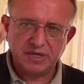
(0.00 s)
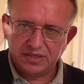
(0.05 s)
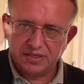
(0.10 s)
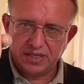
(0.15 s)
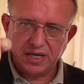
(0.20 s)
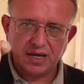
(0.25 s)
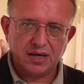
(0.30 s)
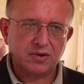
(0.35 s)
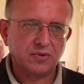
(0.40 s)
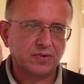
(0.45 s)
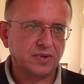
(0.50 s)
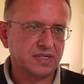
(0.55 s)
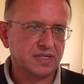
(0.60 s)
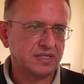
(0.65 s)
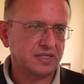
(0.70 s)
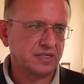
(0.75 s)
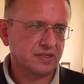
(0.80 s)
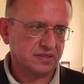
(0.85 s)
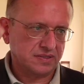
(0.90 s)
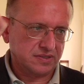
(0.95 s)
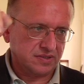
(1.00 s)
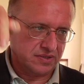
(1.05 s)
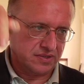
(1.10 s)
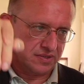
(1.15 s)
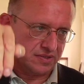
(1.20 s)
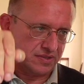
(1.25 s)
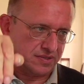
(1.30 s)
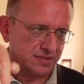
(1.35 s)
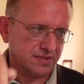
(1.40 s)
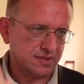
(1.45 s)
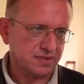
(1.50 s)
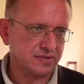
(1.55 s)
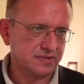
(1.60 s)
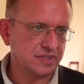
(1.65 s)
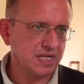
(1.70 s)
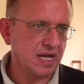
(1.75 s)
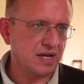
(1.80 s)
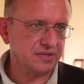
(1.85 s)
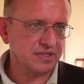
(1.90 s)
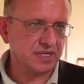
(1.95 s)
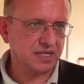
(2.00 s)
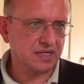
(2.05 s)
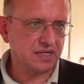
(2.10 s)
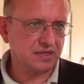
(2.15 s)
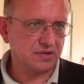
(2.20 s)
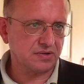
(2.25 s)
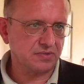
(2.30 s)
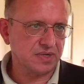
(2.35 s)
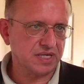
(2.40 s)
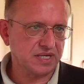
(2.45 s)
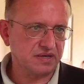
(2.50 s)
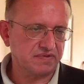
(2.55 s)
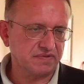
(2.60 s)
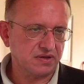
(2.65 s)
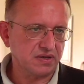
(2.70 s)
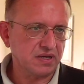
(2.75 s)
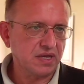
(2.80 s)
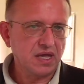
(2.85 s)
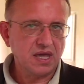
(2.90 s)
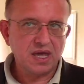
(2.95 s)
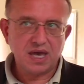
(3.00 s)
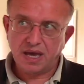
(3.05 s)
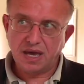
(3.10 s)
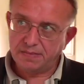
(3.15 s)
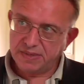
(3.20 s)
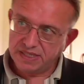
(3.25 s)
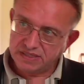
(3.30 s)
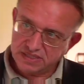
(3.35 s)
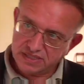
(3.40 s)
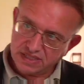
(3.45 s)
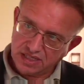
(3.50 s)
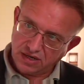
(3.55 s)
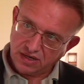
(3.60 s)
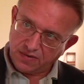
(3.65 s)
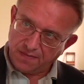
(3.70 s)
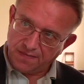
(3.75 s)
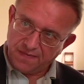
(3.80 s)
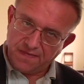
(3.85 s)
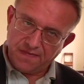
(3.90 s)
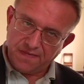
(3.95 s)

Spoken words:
but they are already, downhill or whatever. I mean, still,